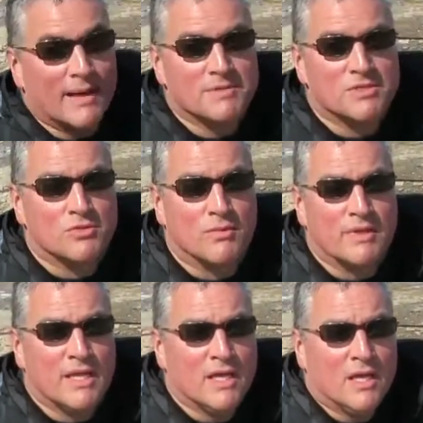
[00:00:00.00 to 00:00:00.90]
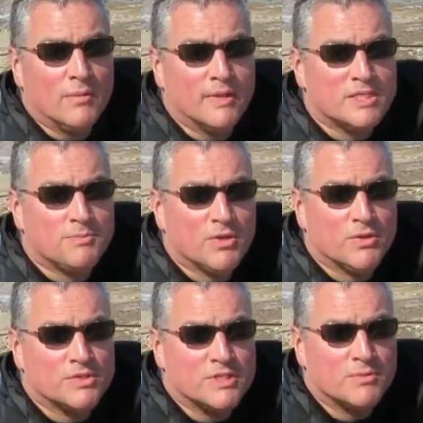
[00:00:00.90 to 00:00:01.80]
happens is normally when it
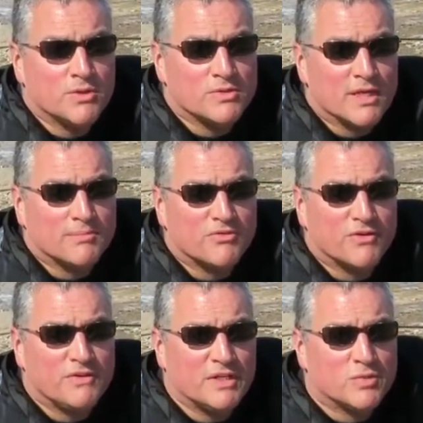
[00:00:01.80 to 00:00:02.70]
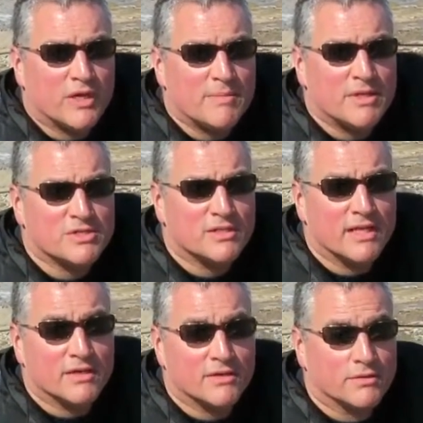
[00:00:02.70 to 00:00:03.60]
spews up to 15 to 20 meters in
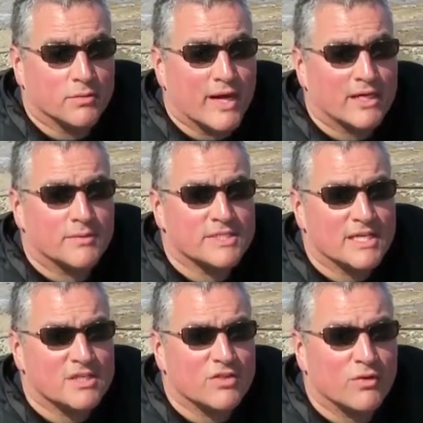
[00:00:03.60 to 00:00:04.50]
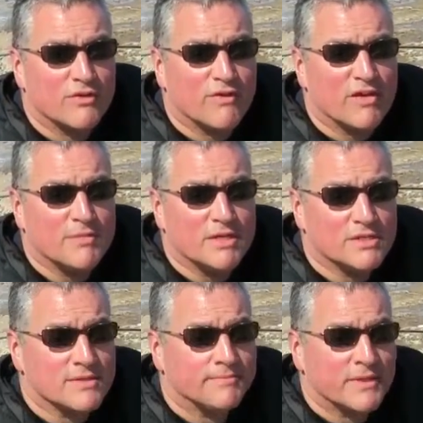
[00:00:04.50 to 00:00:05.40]
the air. The record was actually 35
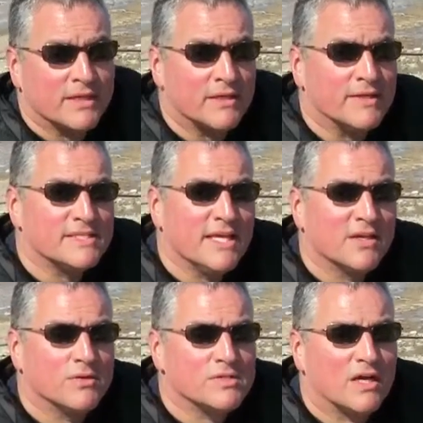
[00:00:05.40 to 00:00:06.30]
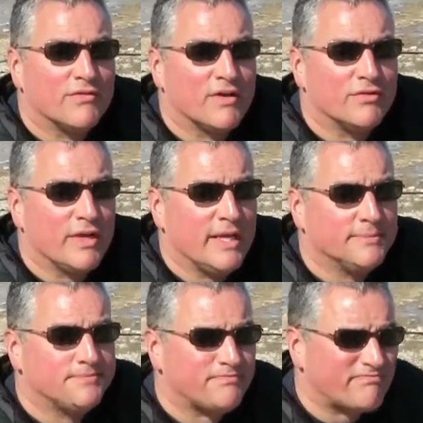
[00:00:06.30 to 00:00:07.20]
meters. Now they say it goes off every
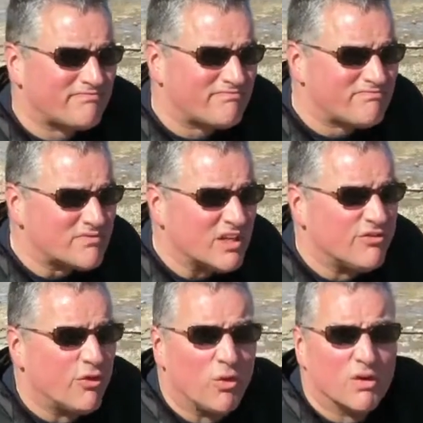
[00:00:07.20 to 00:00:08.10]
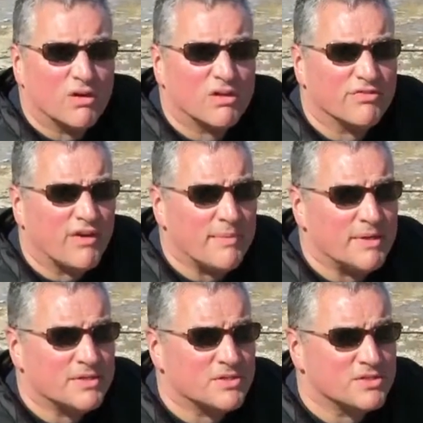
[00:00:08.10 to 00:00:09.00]
4 to 5
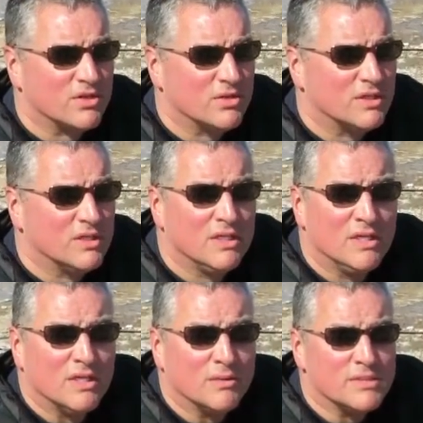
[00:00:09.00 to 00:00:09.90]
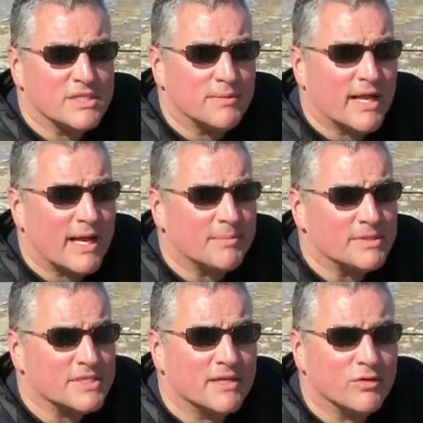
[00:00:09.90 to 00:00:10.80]
minutes or so. We'll see what
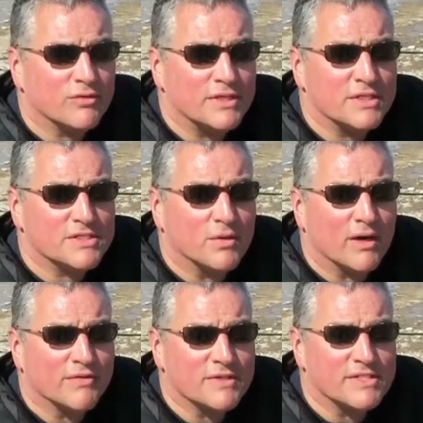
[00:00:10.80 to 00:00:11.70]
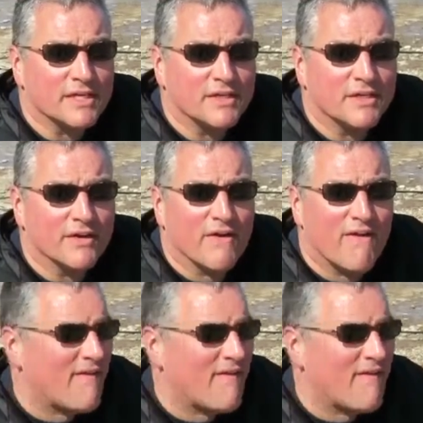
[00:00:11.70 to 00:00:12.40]
happens. Hopefully it does go off in a second here. Come